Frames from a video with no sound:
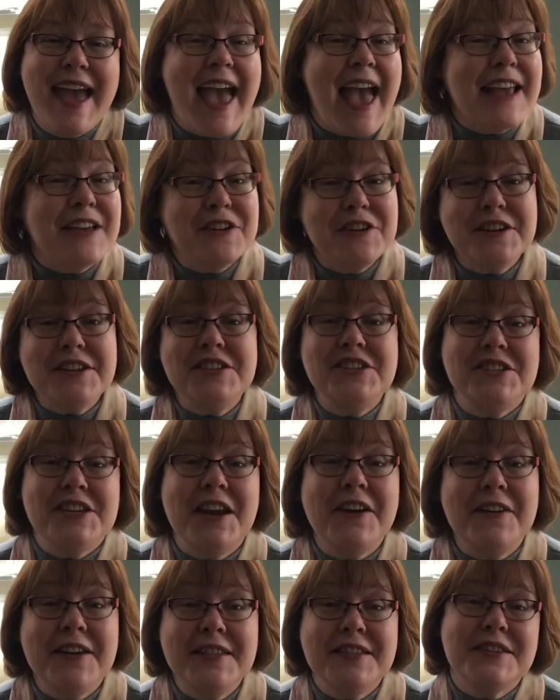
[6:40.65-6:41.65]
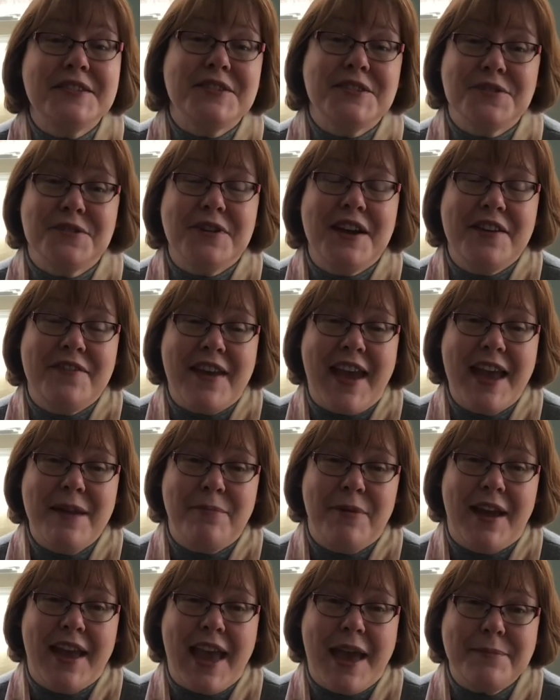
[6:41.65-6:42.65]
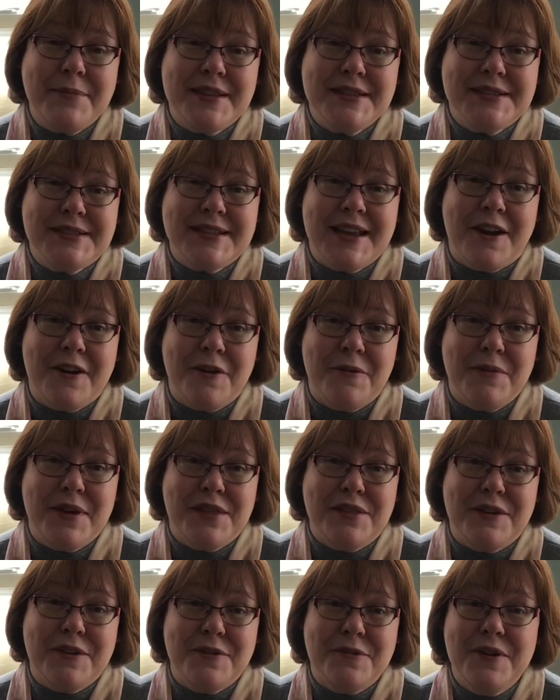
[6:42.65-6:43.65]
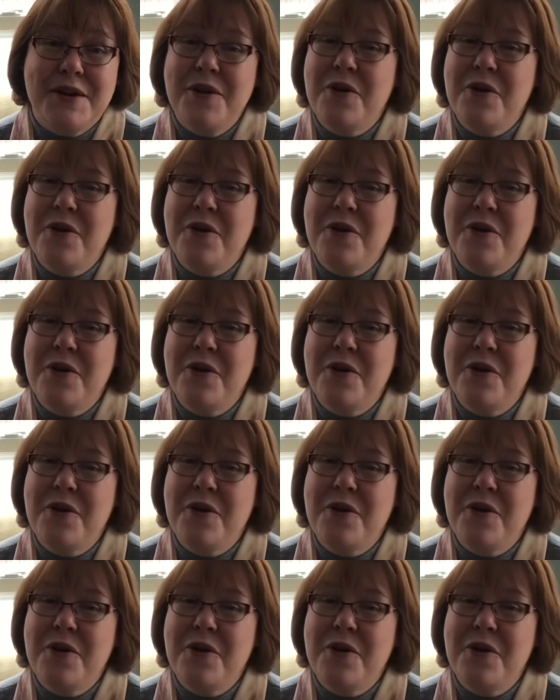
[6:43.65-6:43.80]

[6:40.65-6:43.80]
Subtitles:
and good sharing the story of Abraham and Sarah with you.